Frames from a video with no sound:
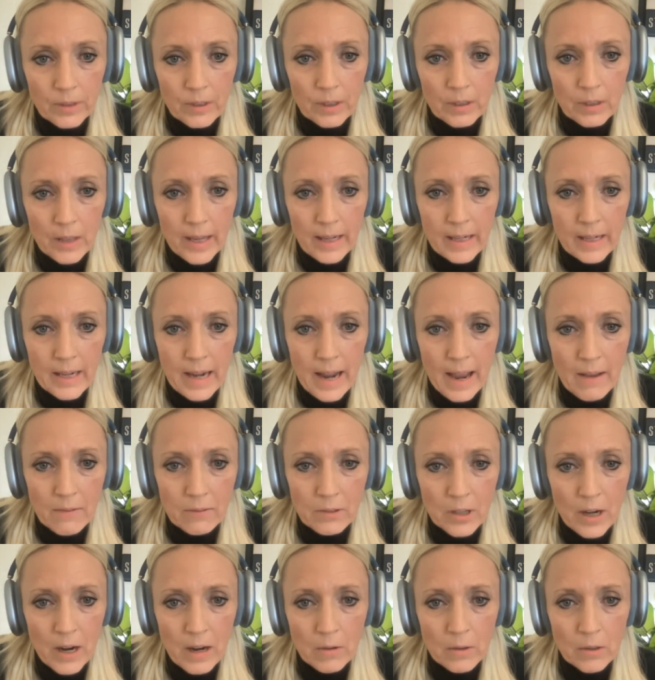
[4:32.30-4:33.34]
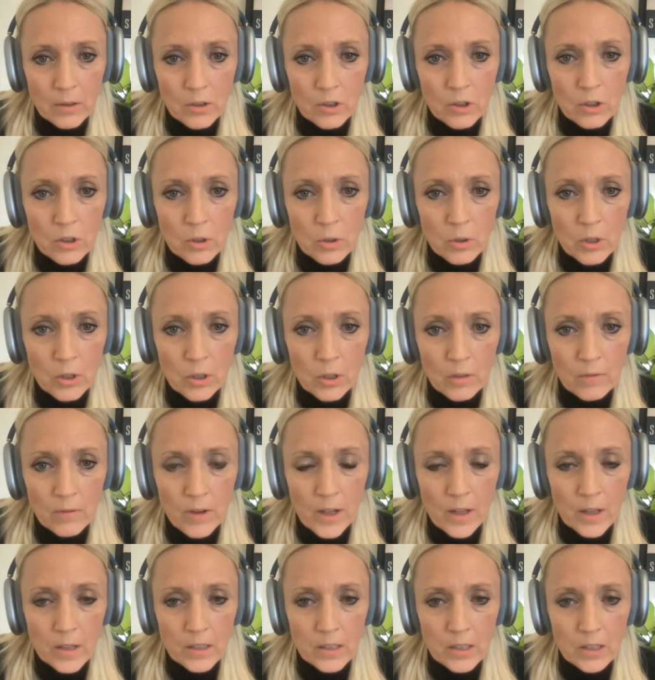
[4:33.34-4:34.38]
like an after hours do gooder
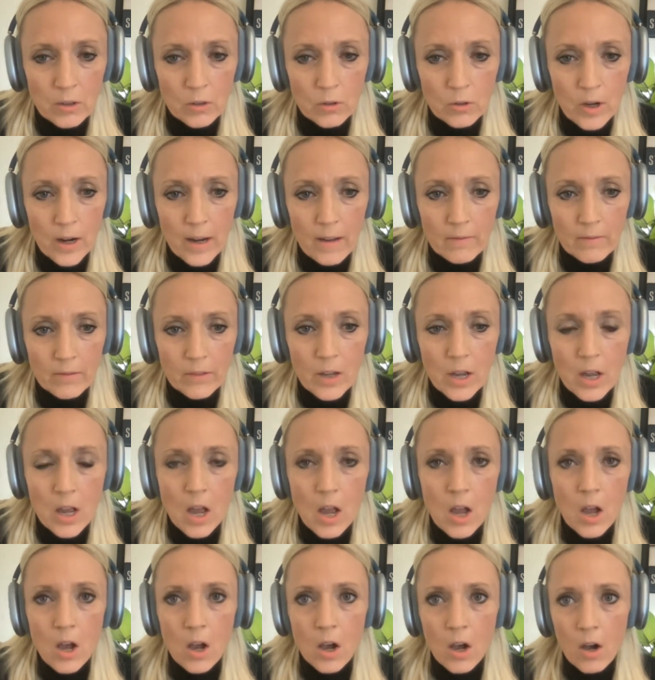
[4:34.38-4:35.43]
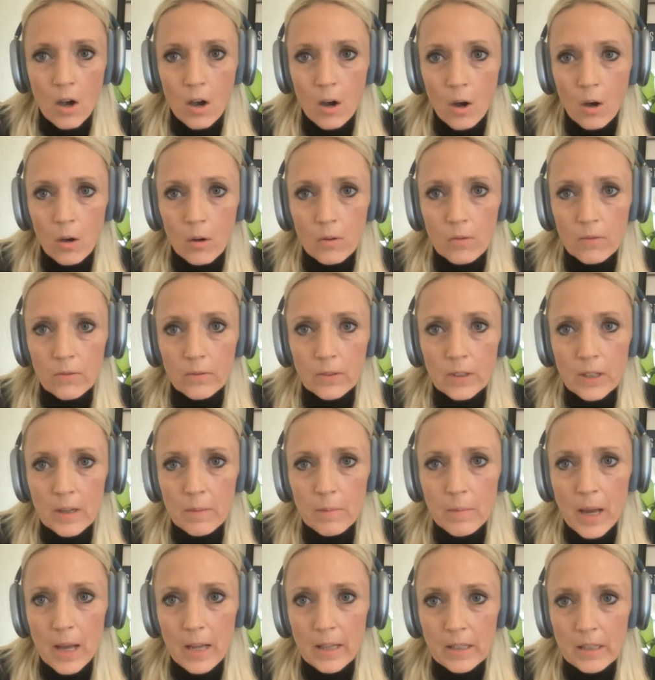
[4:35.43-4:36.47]
volunteer drive. Hofta
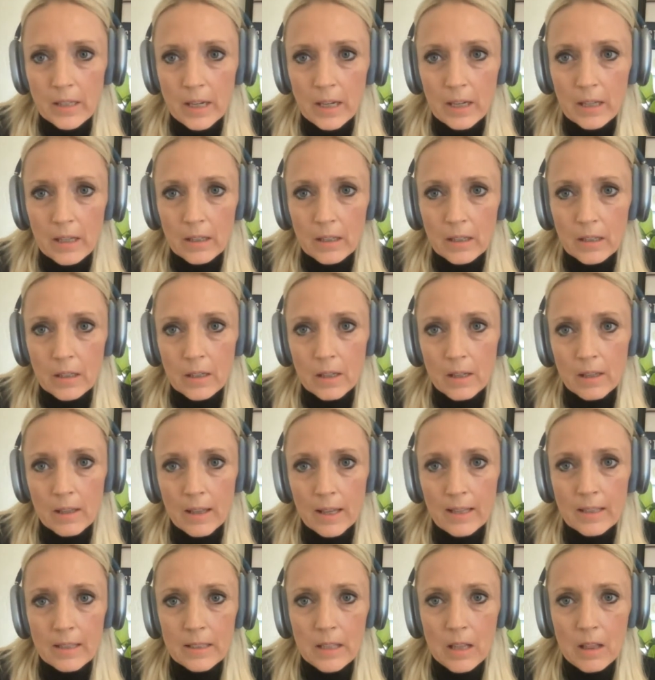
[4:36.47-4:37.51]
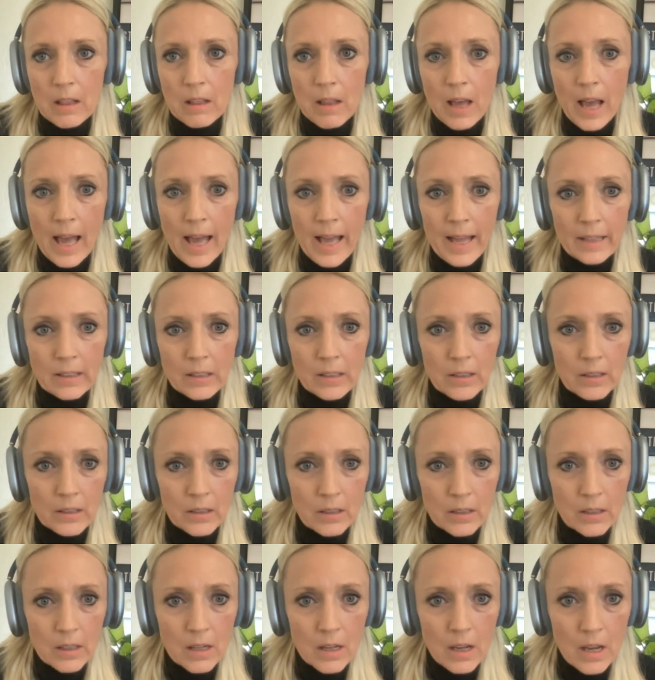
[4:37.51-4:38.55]
manya. That's a lot.
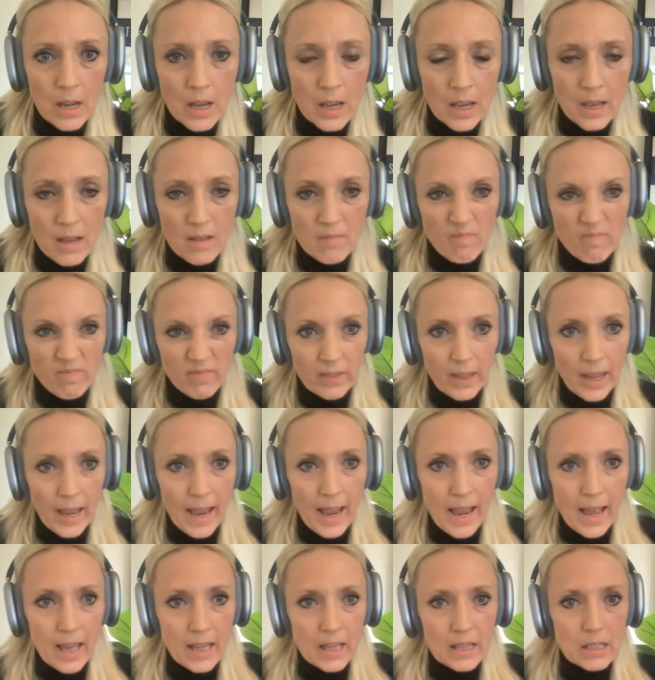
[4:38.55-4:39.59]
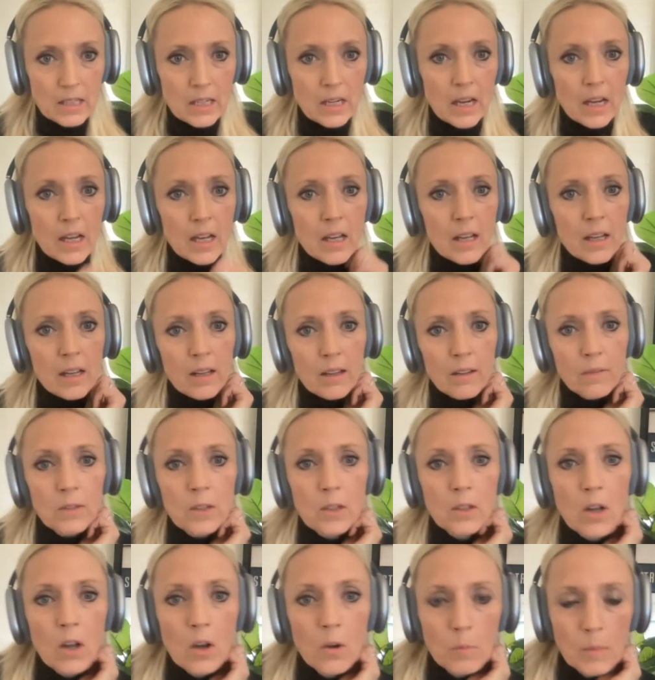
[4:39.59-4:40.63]
And if you
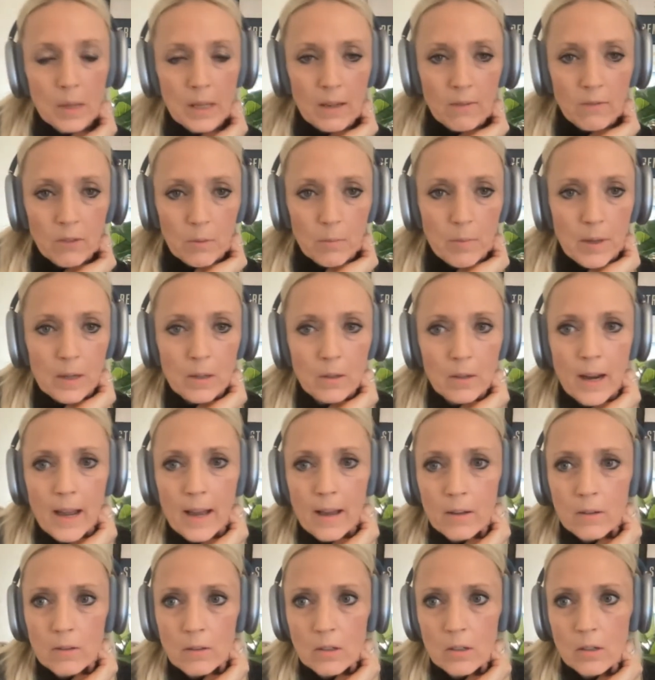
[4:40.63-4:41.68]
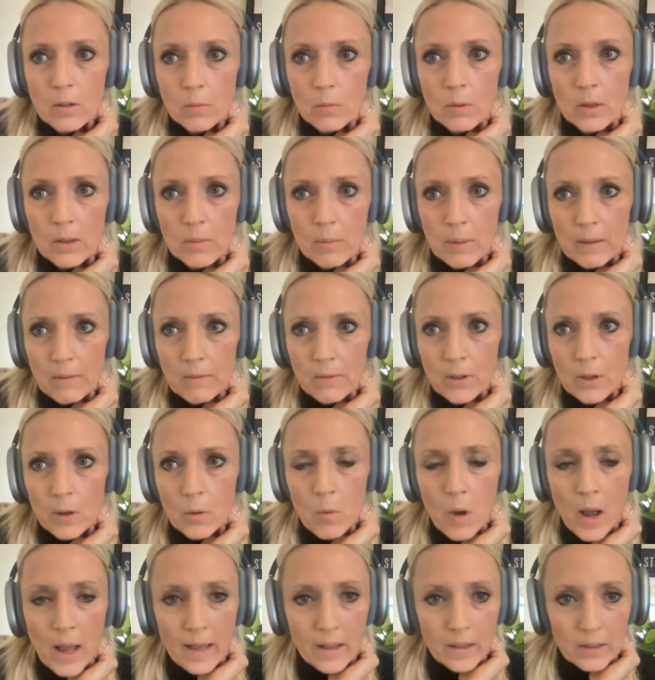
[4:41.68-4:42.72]
know me, if you've been around with me for a
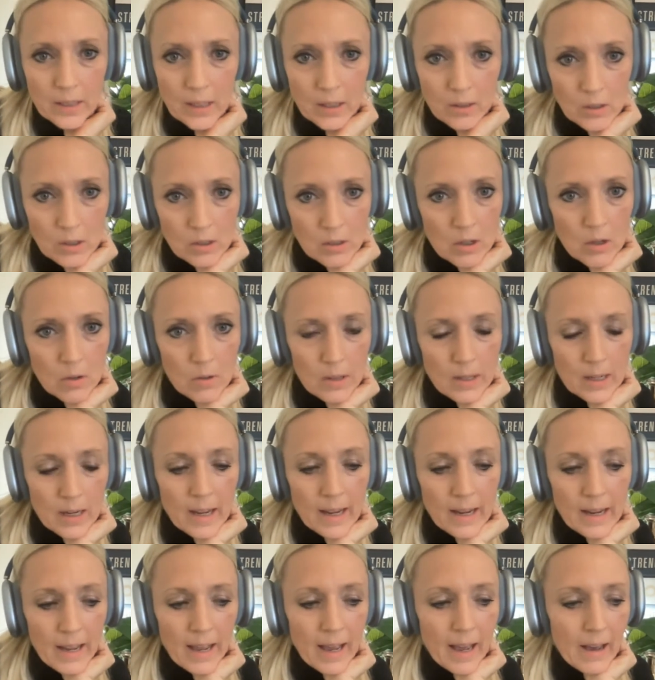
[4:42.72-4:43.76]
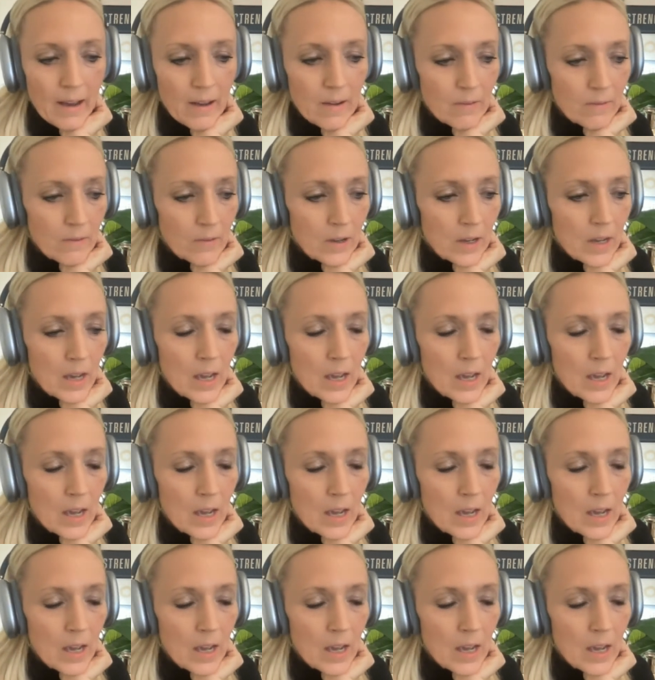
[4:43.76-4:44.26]
while now, you know that I have